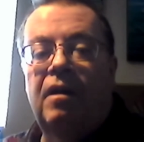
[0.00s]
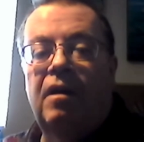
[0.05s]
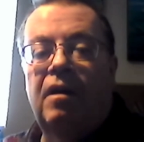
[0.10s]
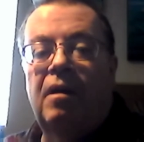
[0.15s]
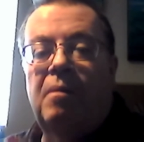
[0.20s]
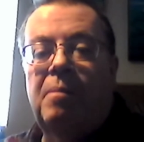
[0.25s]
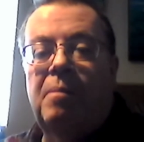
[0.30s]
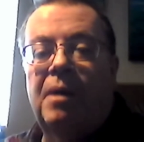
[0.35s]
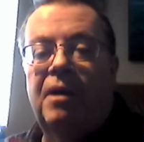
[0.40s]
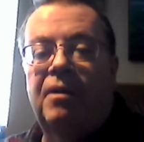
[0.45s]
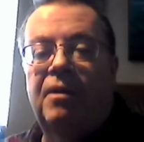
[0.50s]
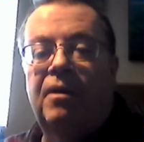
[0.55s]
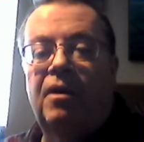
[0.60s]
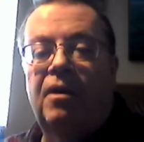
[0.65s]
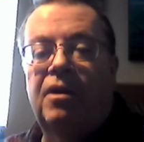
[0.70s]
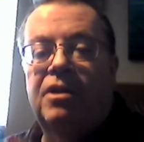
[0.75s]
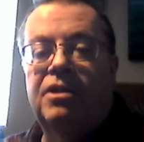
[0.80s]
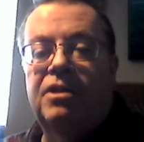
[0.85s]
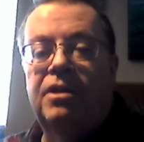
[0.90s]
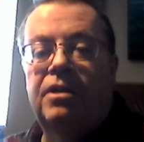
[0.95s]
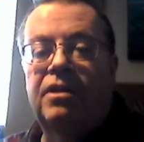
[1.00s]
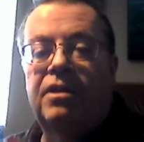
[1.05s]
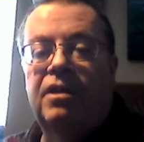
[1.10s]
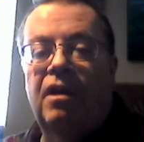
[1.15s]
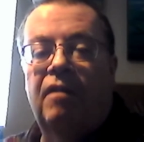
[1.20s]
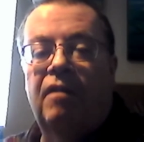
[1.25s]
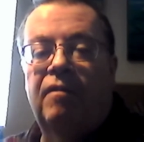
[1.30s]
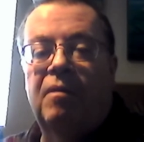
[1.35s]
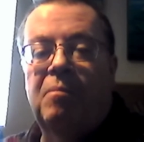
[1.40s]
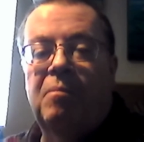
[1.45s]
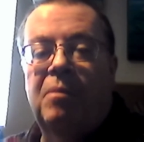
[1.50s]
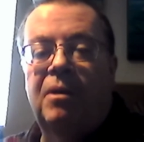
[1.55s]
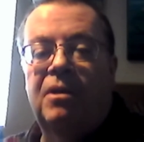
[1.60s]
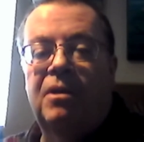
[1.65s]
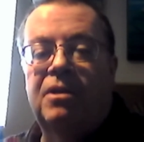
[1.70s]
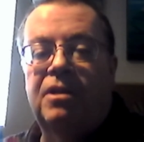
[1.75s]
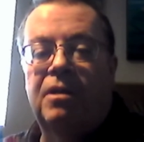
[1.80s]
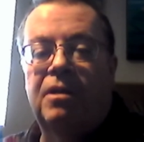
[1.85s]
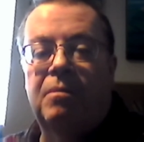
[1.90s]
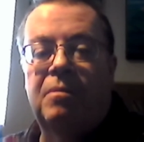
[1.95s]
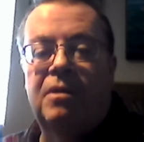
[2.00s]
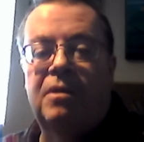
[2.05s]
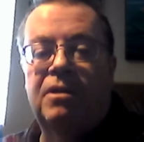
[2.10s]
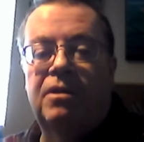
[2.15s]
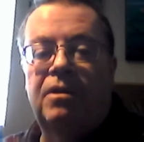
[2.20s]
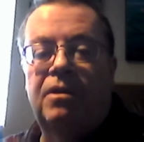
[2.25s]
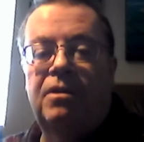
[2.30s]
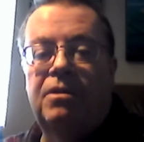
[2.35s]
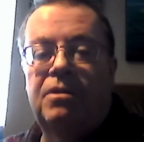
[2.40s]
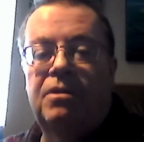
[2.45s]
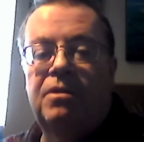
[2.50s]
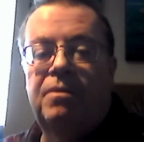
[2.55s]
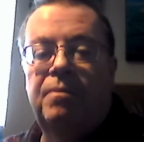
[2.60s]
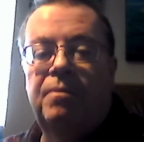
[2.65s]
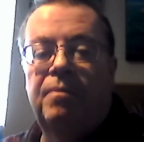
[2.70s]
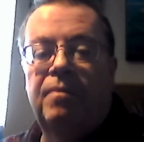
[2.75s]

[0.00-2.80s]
about ISIS having ballistic missiles.